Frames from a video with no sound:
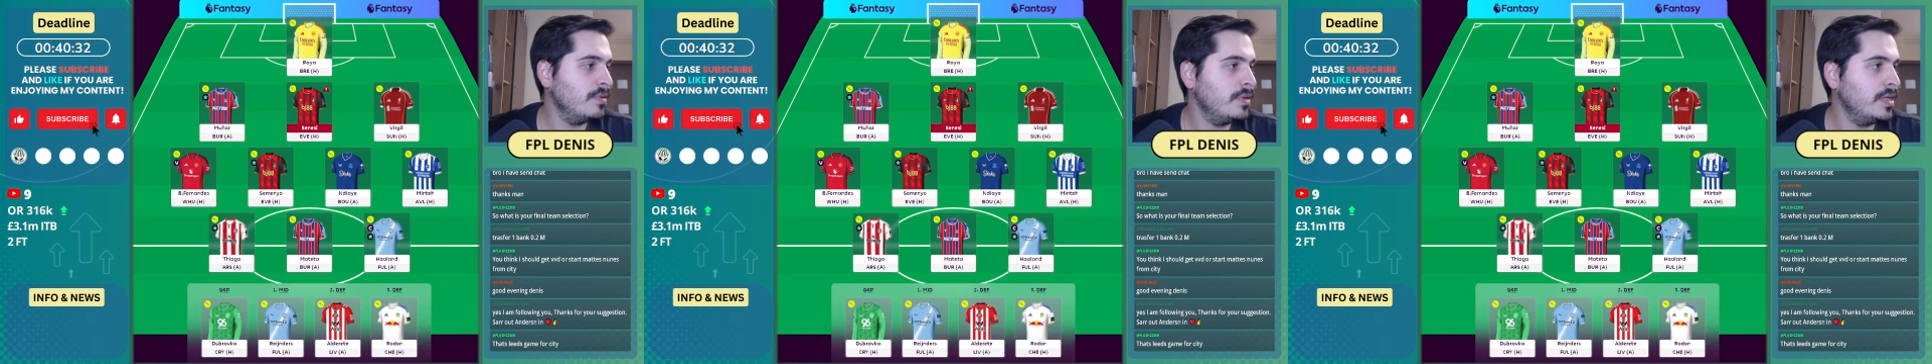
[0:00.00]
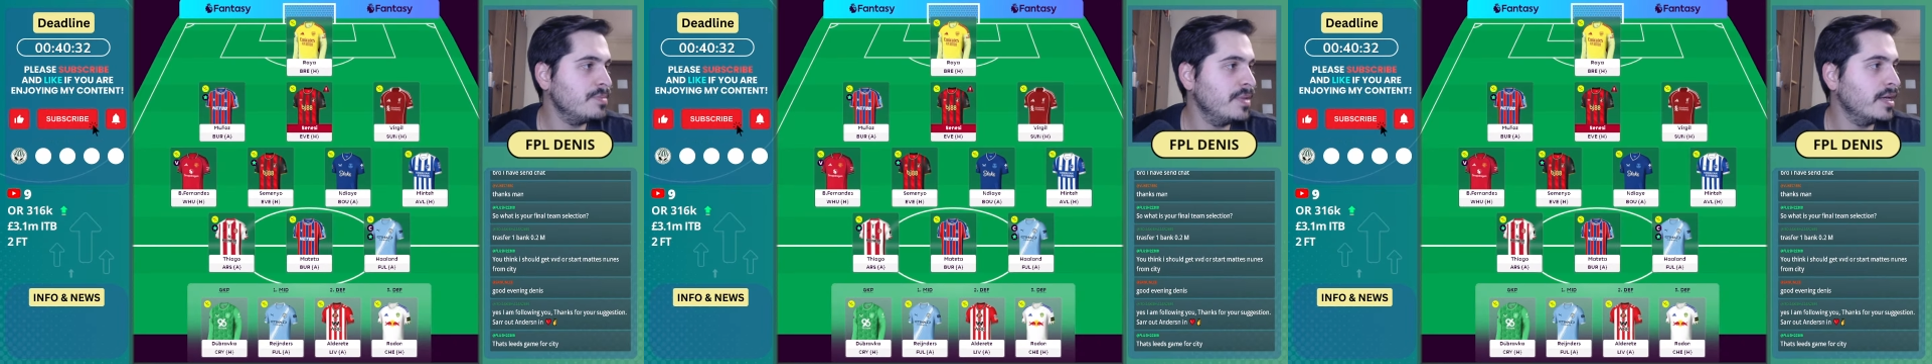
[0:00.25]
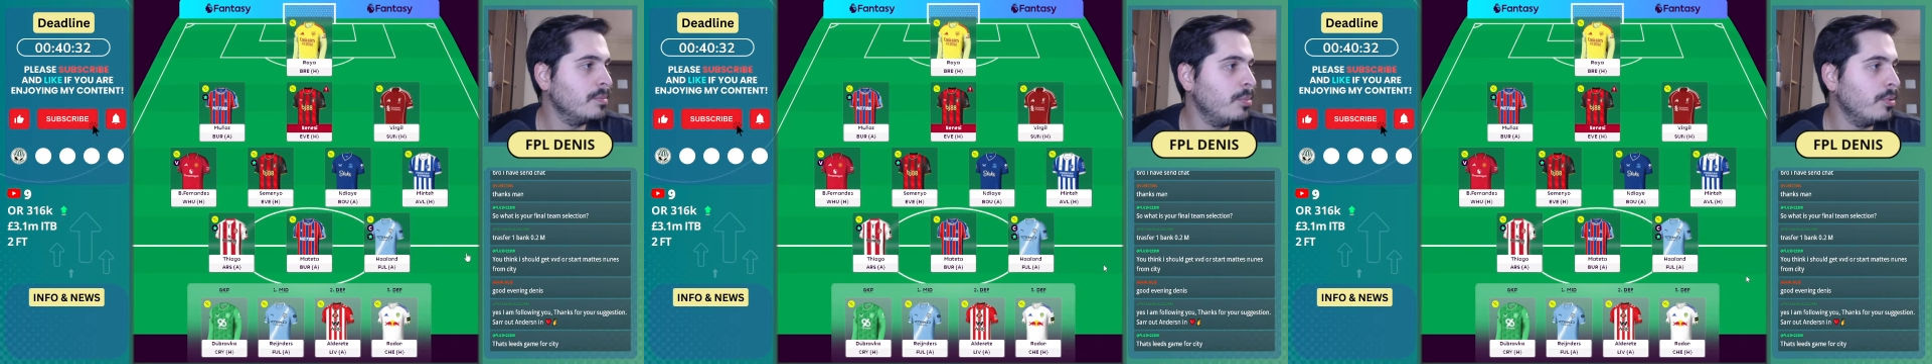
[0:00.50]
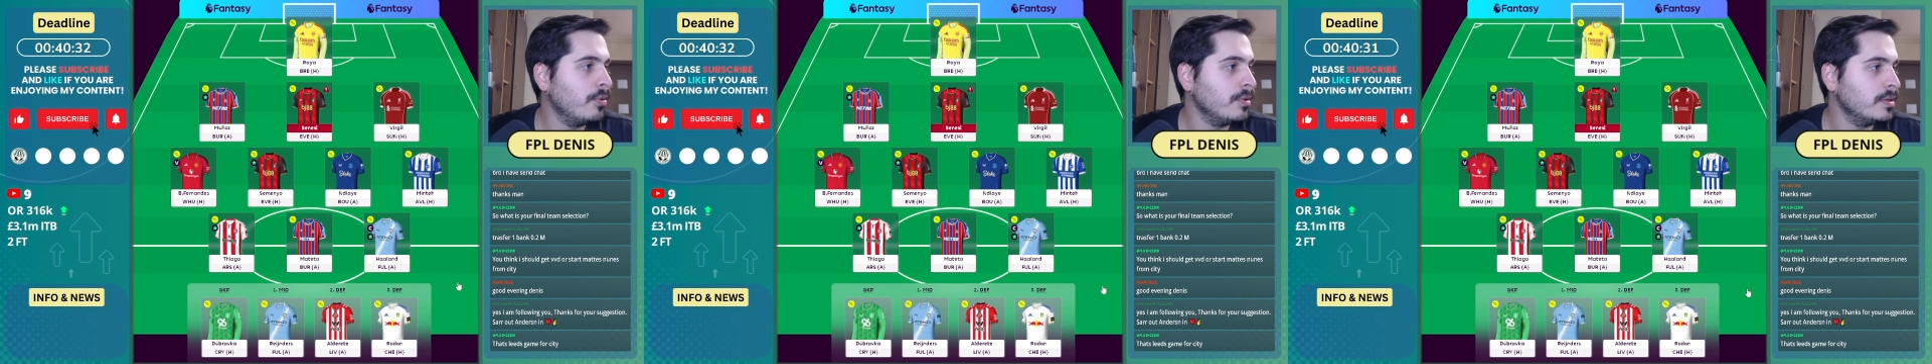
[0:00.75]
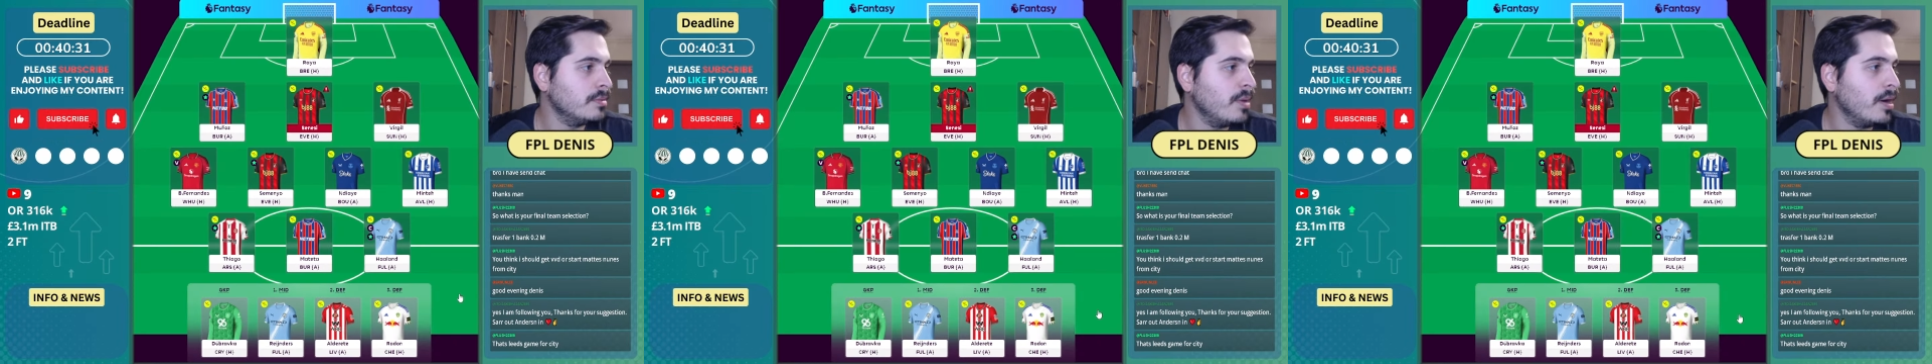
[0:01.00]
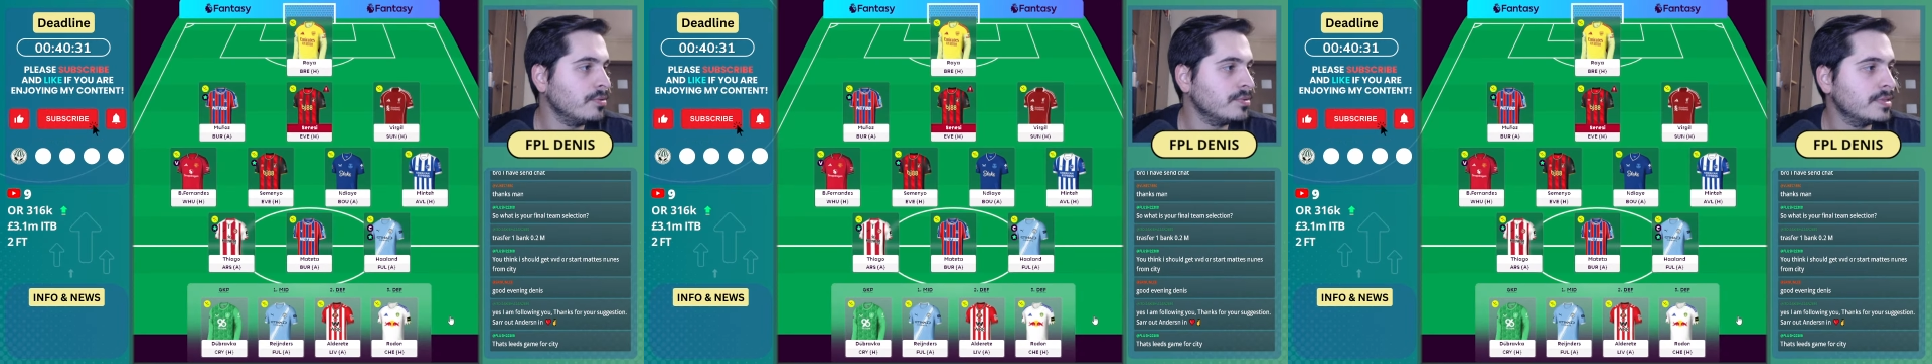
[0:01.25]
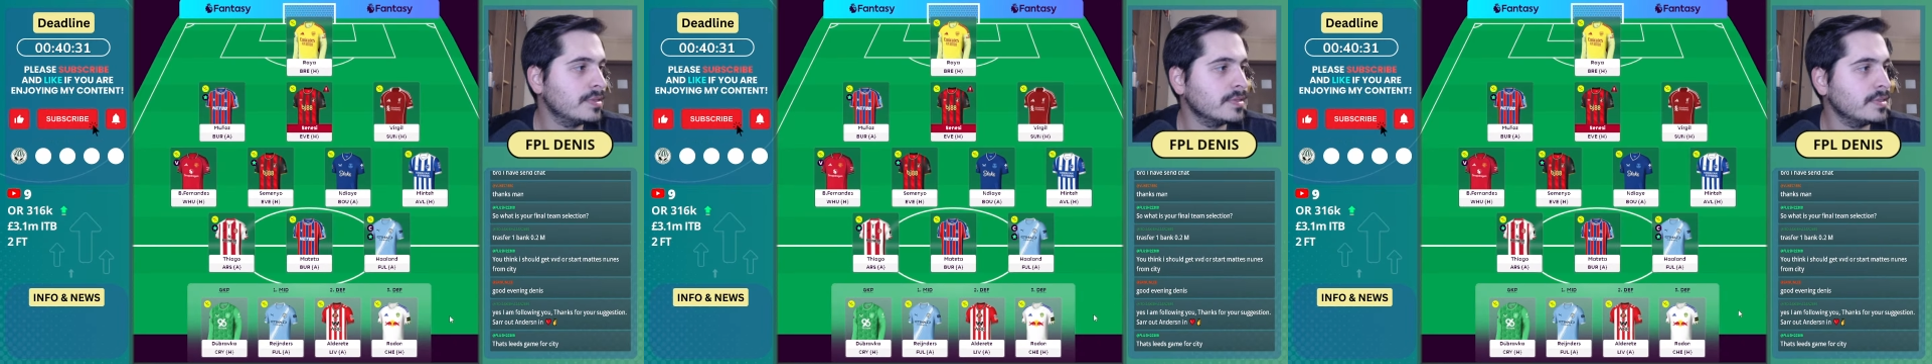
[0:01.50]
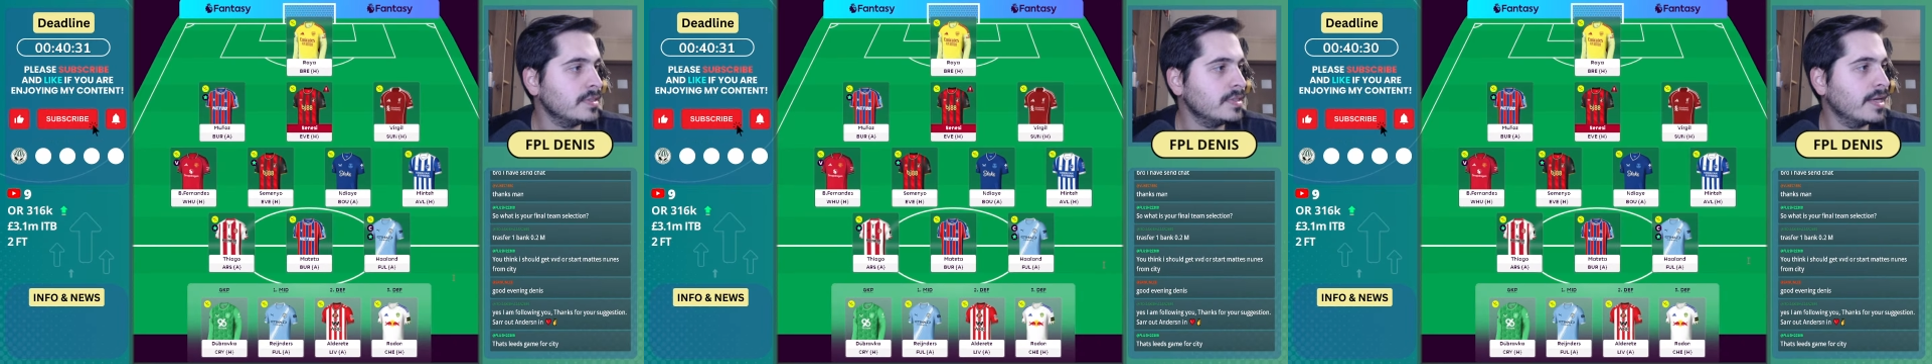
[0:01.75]
let's make a poll about
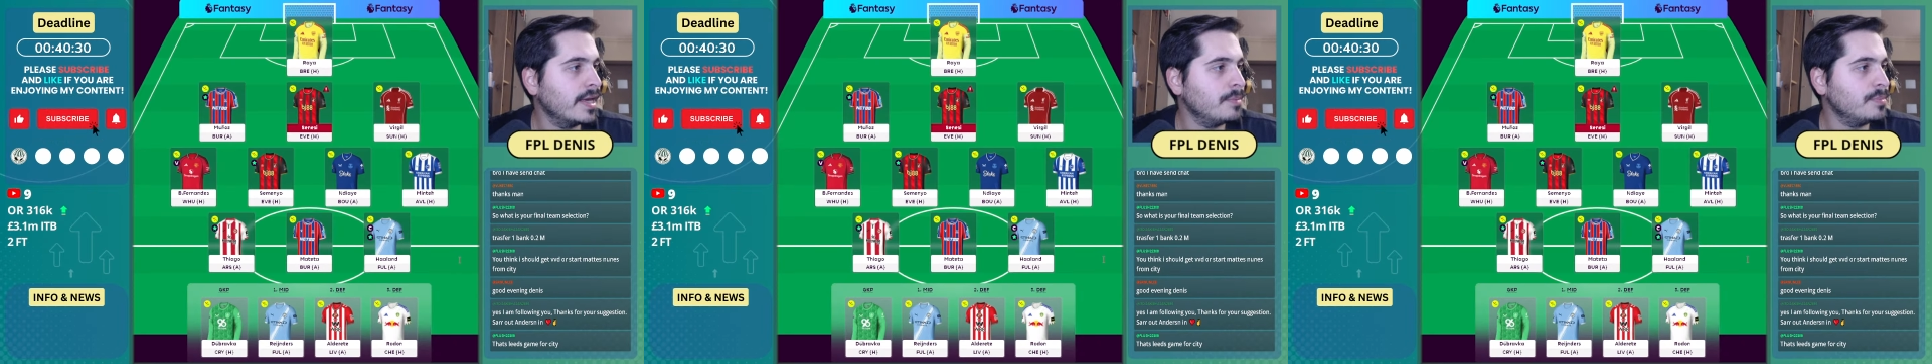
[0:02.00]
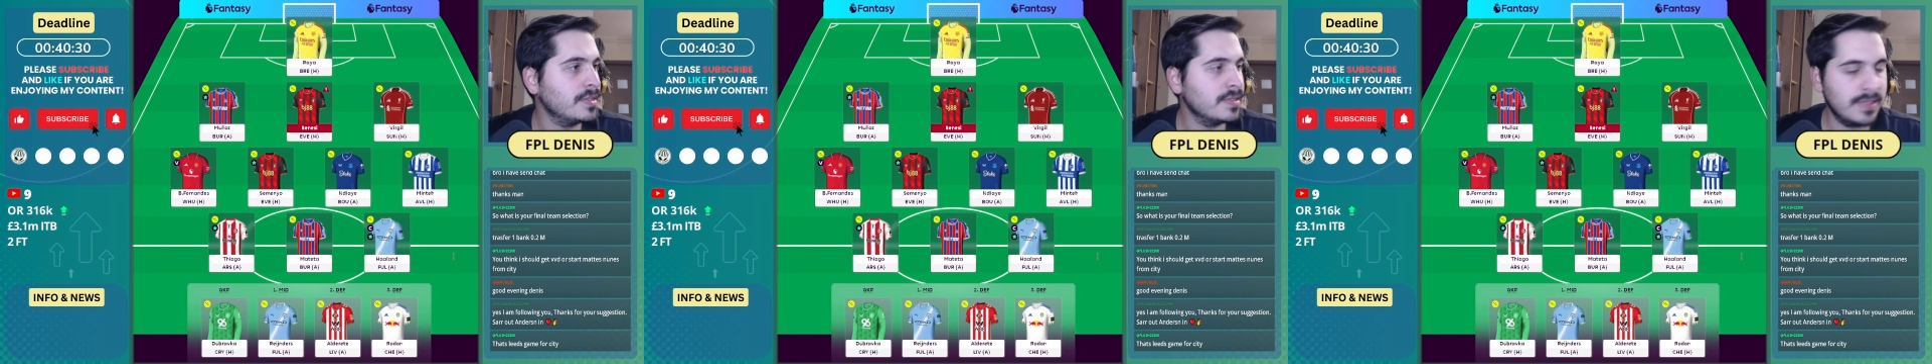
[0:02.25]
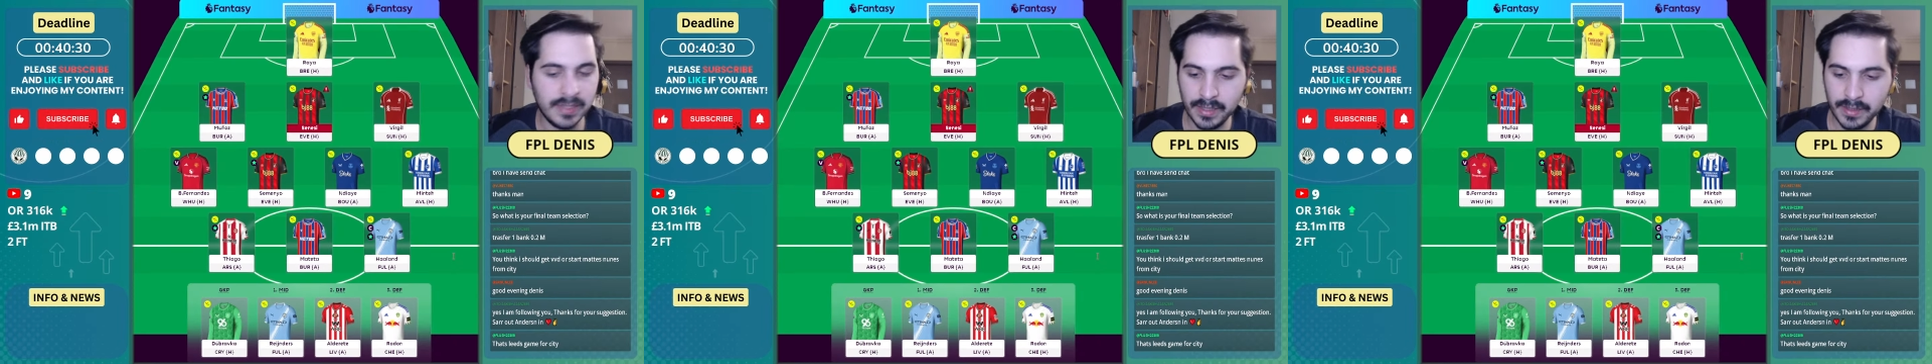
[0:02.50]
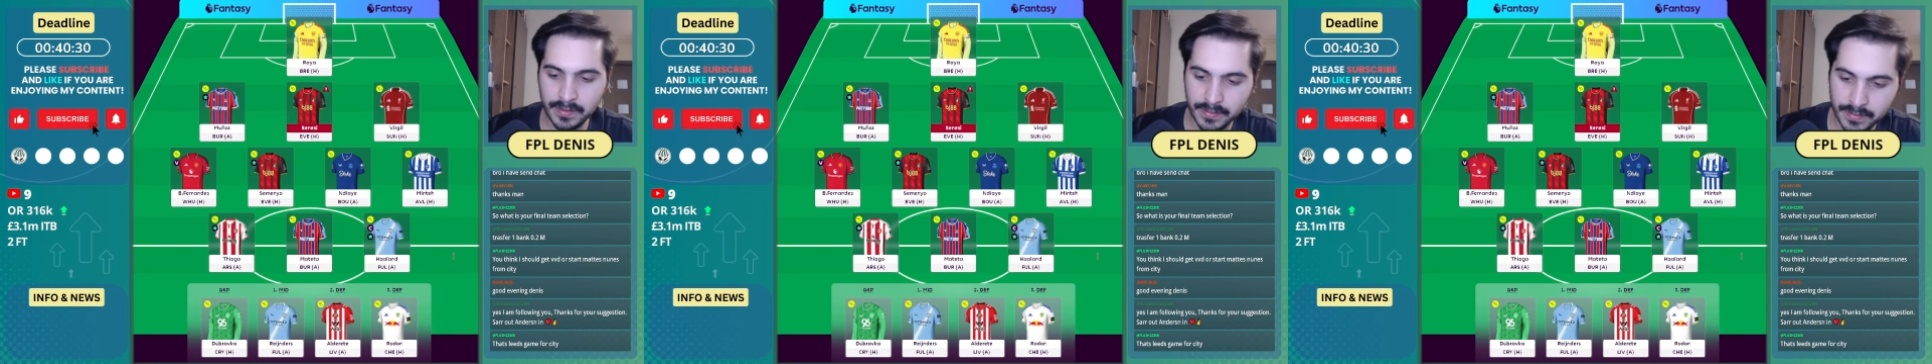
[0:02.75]
the captaincy.